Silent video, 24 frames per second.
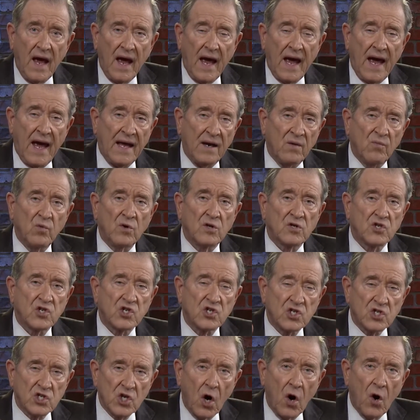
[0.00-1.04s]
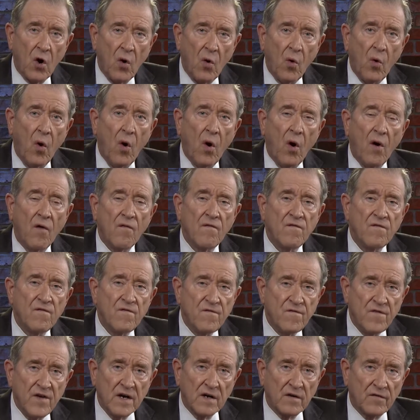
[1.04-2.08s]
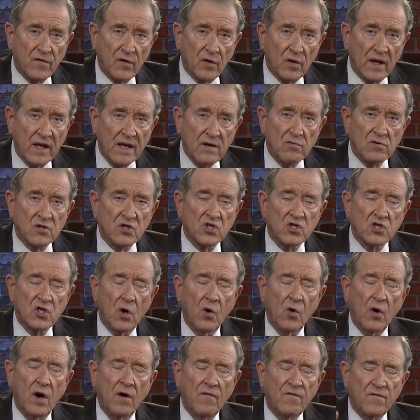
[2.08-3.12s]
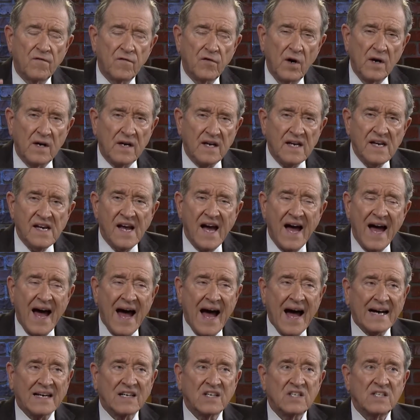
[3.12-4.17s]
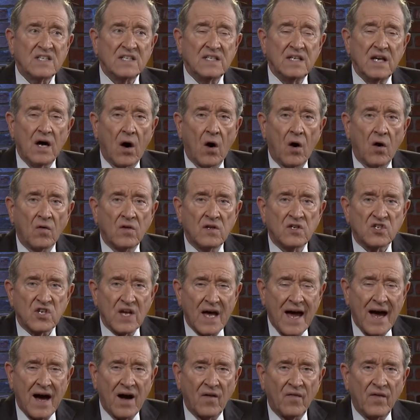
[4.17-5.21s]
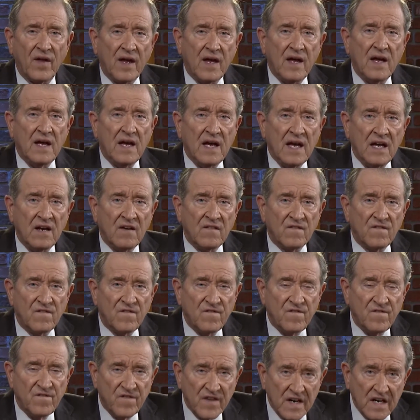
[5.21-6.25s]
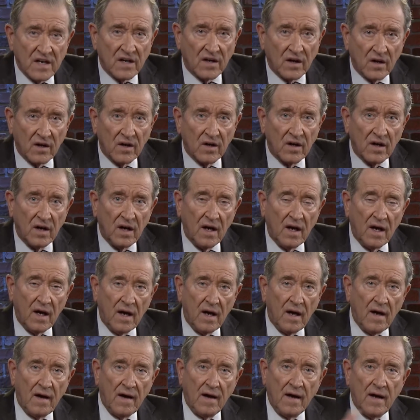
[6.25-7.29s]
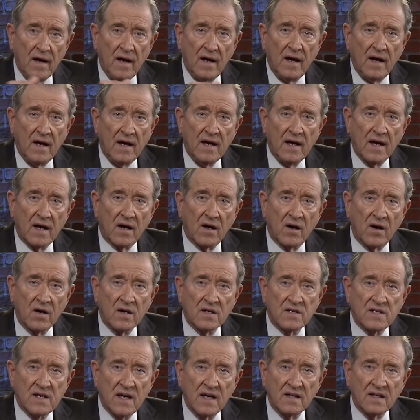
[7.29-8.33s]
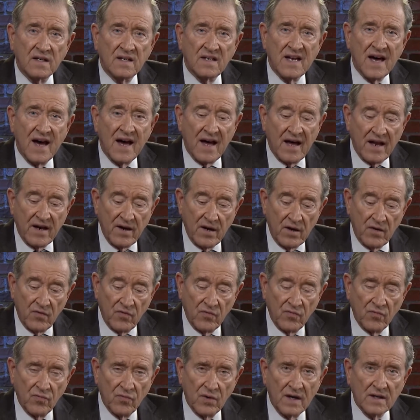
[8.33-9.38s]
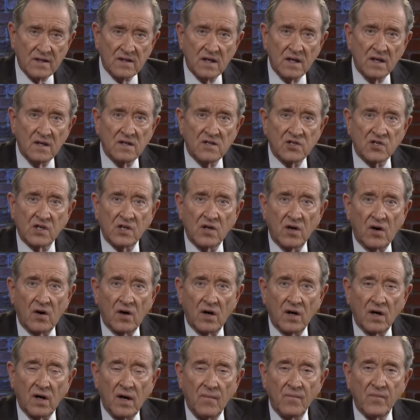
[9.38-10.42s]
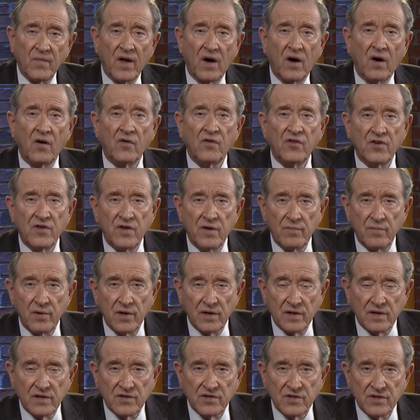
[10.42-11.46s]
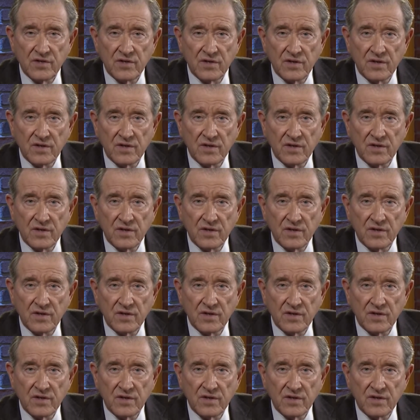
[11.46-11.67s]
and was so fearful. He was so afraid. He acted all this out in fear. He had a heart attack and died right there in his car under the bridge.